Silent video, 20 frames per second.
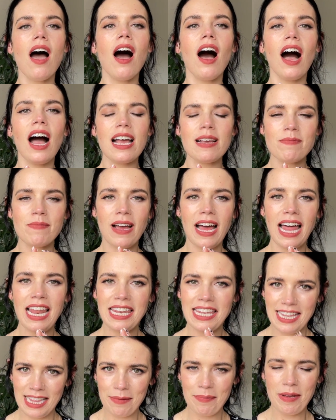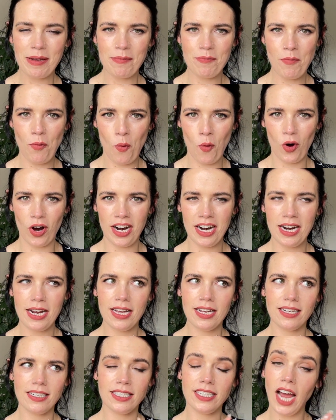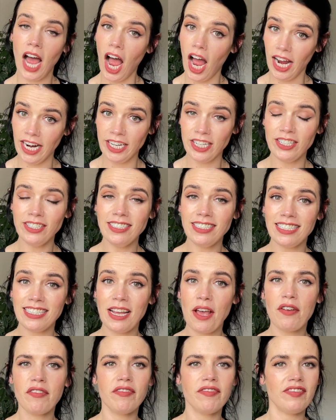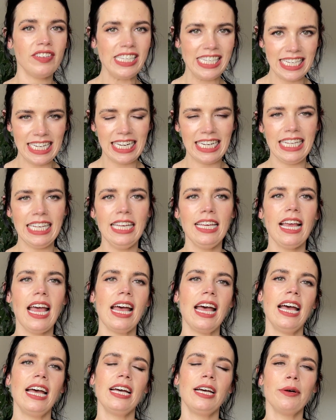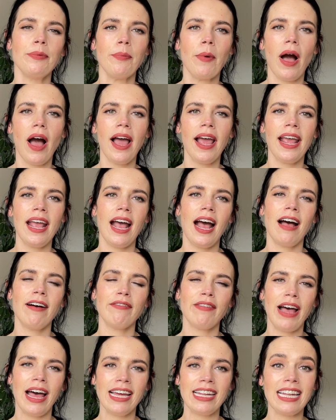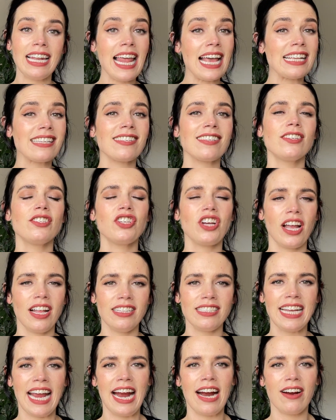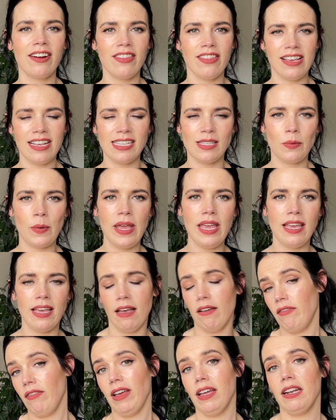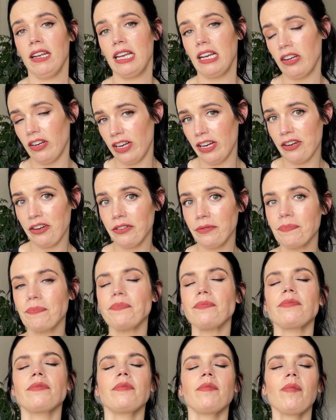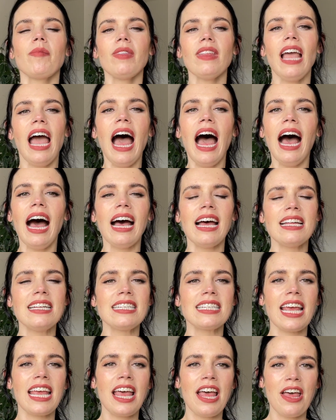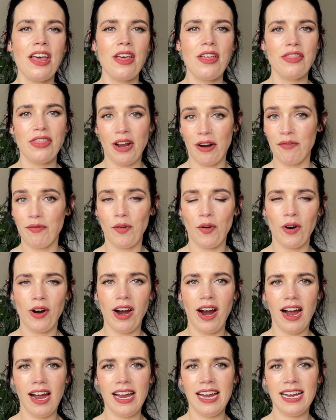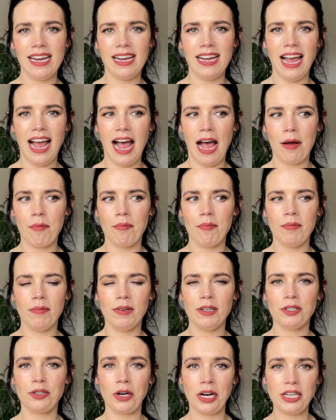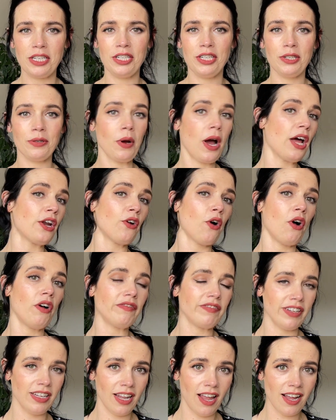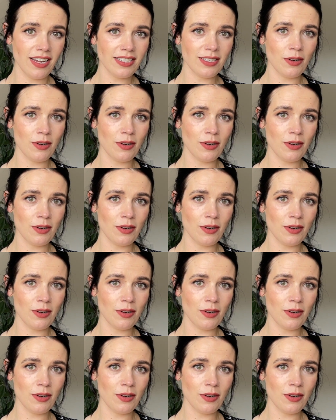I'm a little bit more tired physically. Um, I have had less childcare this week. I've had nearly none. and therefore I am trying to do an awful lot